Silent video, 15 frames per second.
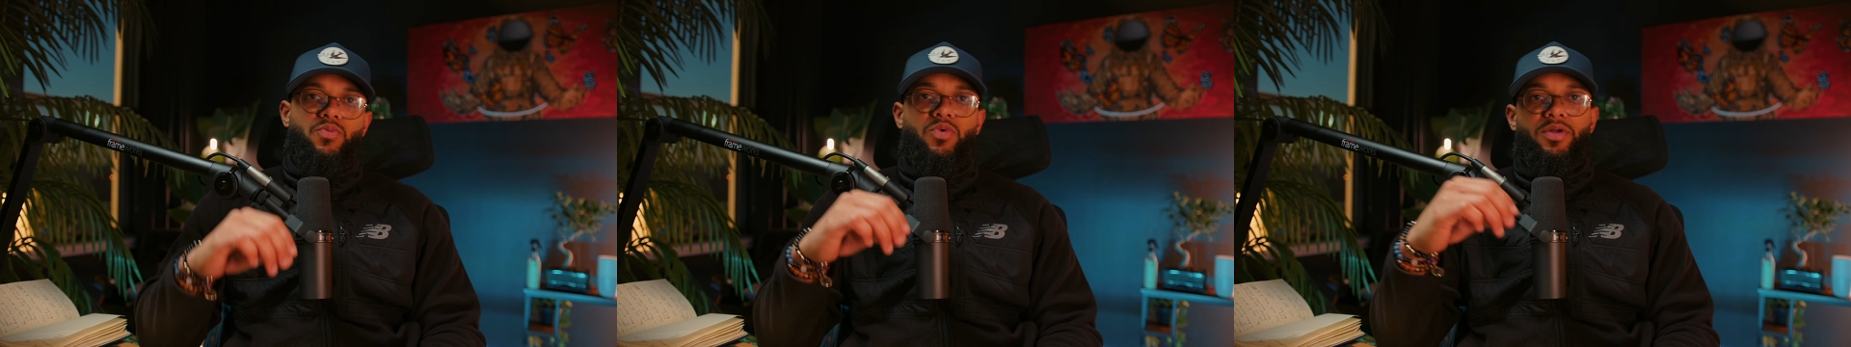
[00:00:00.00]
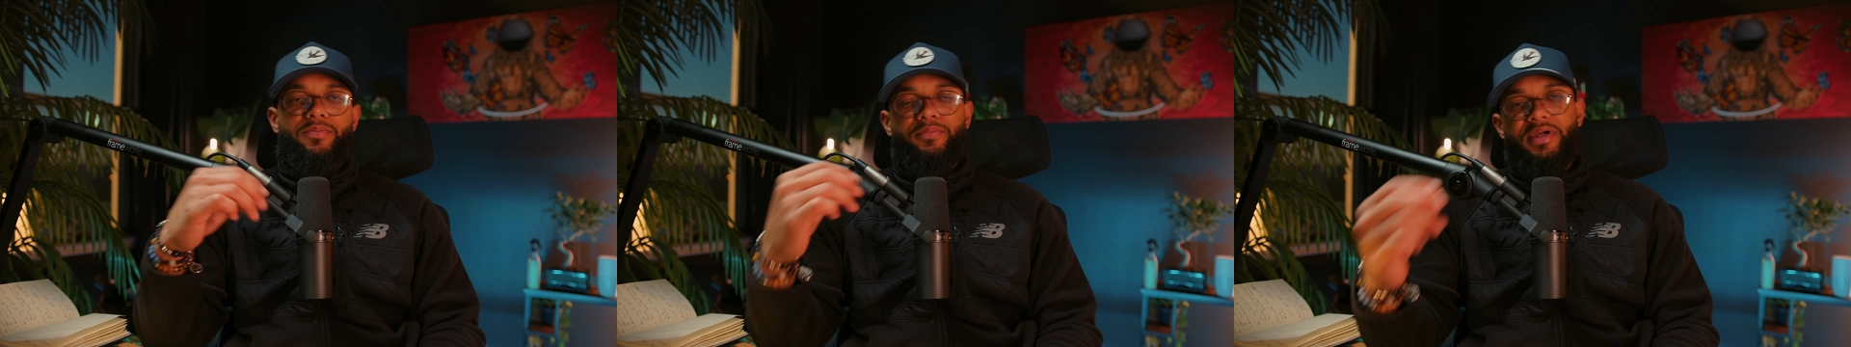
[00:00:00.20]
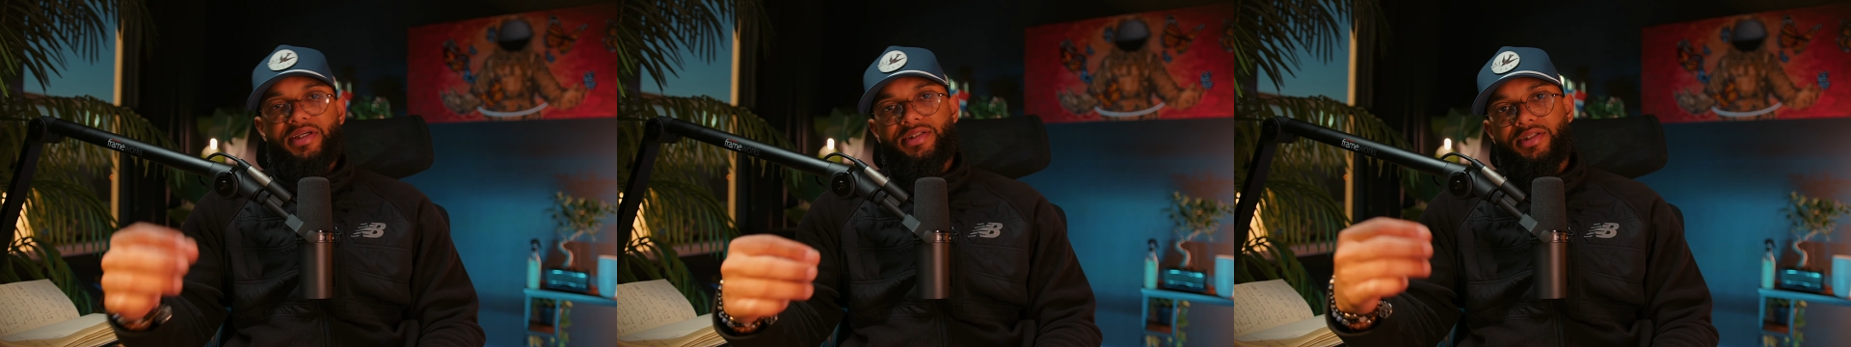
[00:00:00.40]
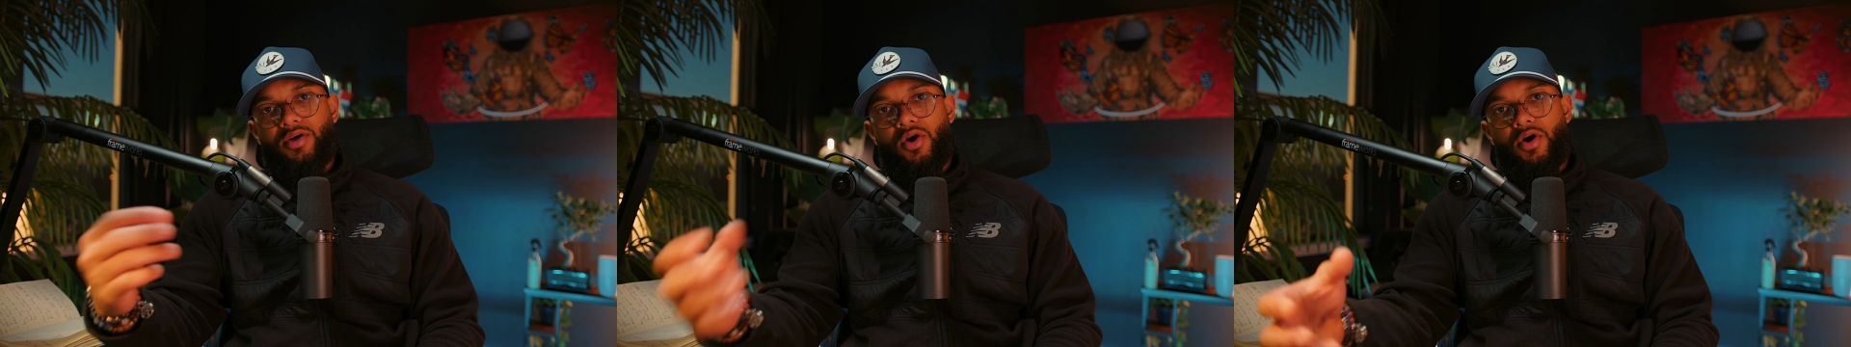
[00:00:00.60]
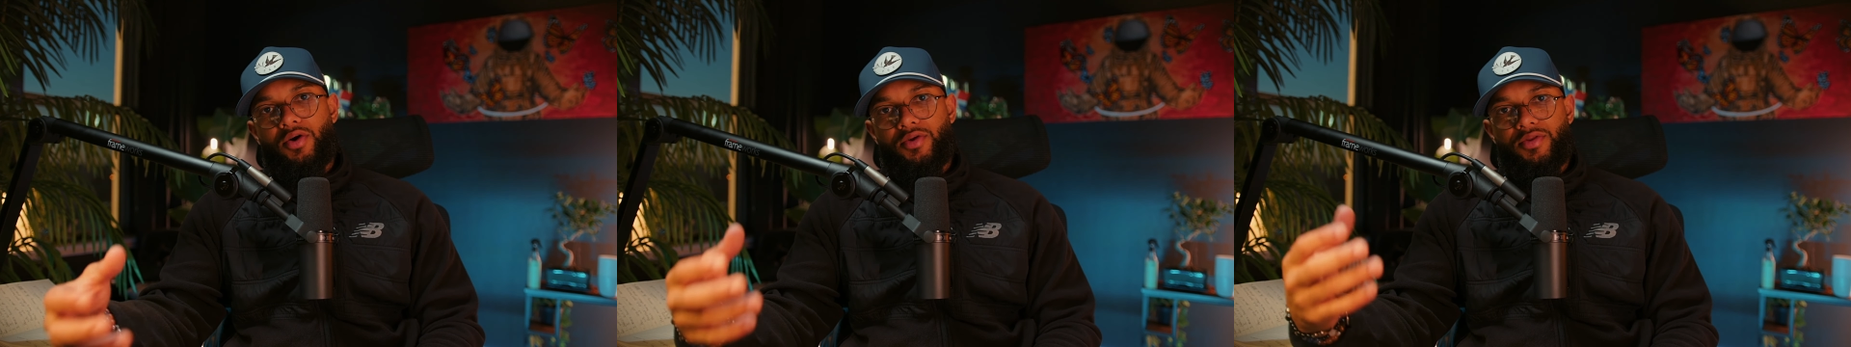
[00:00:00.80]
what makes it
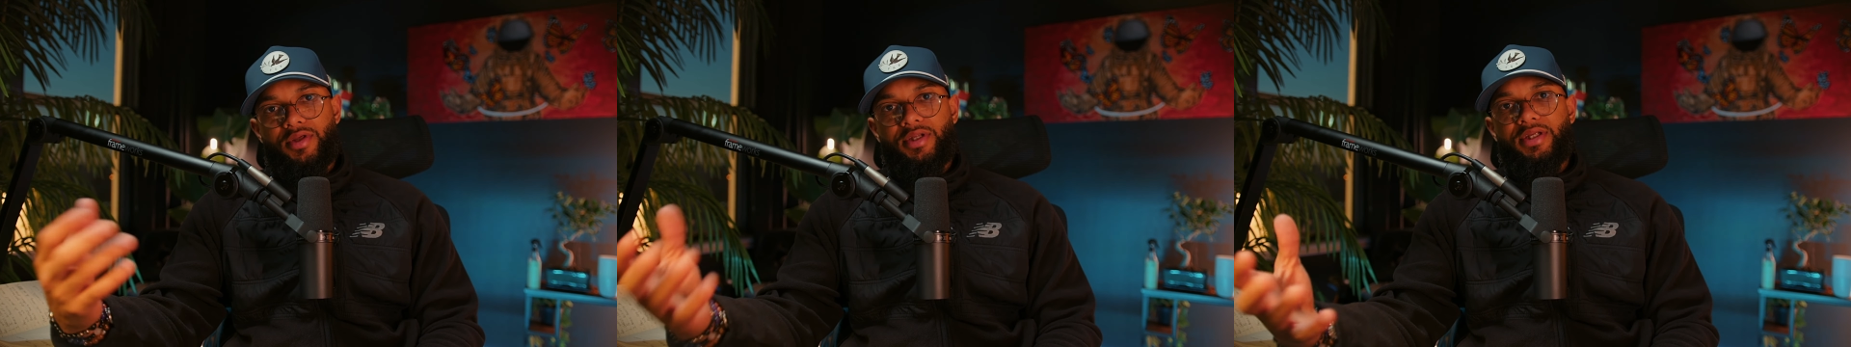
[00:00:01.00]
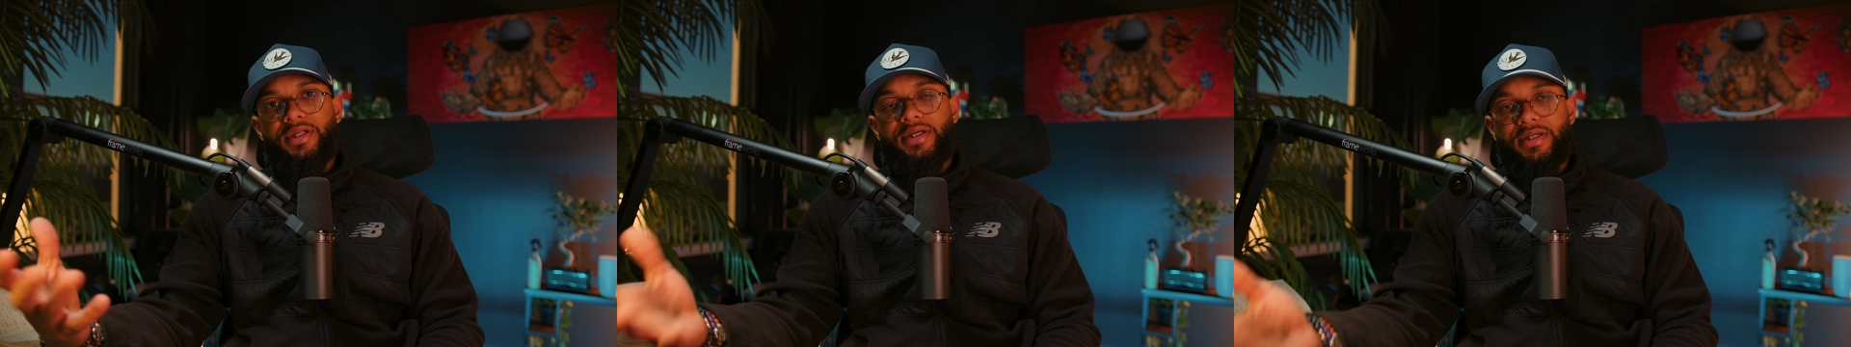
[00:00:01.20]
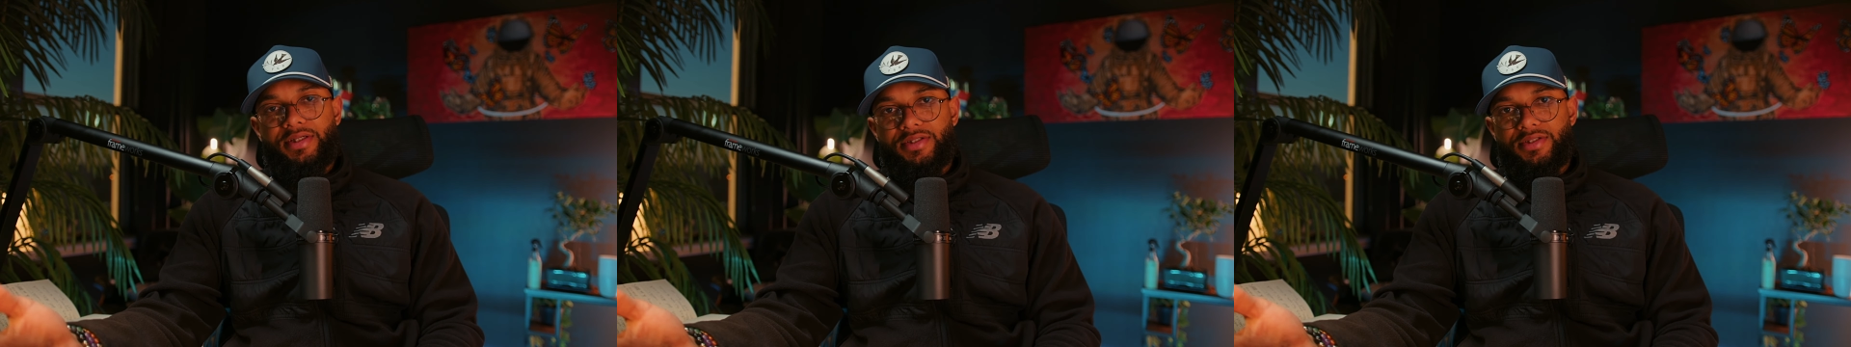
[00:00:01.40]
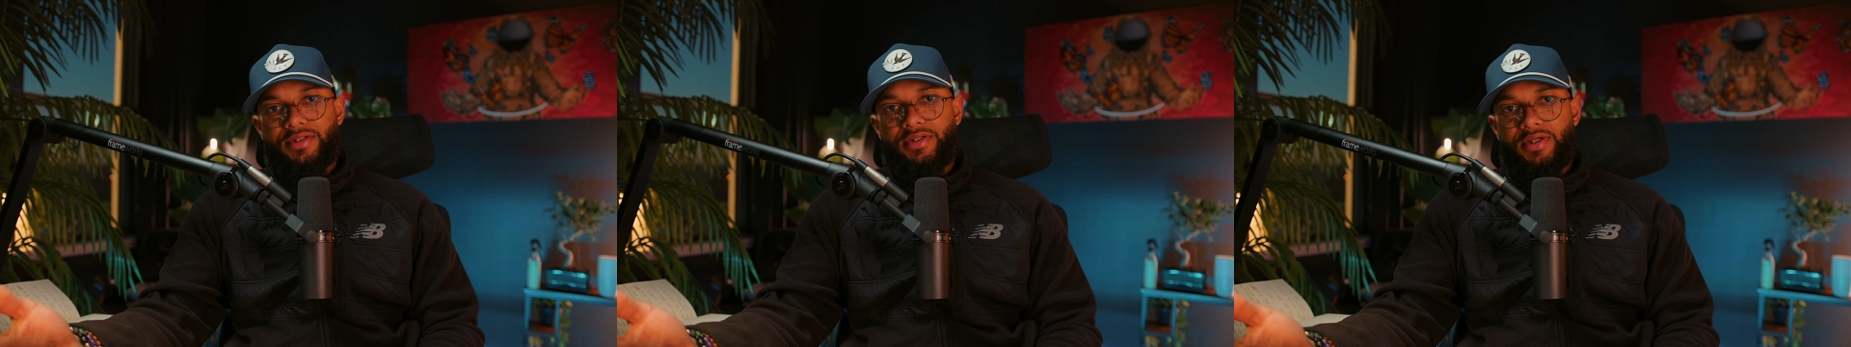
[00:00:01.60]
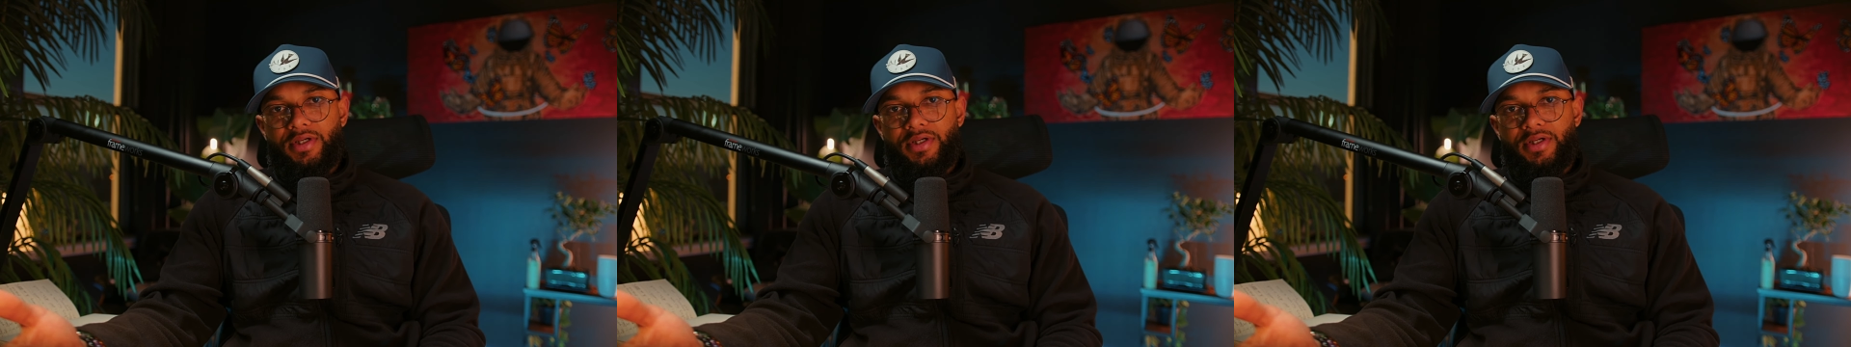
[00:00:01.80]
harder than it is.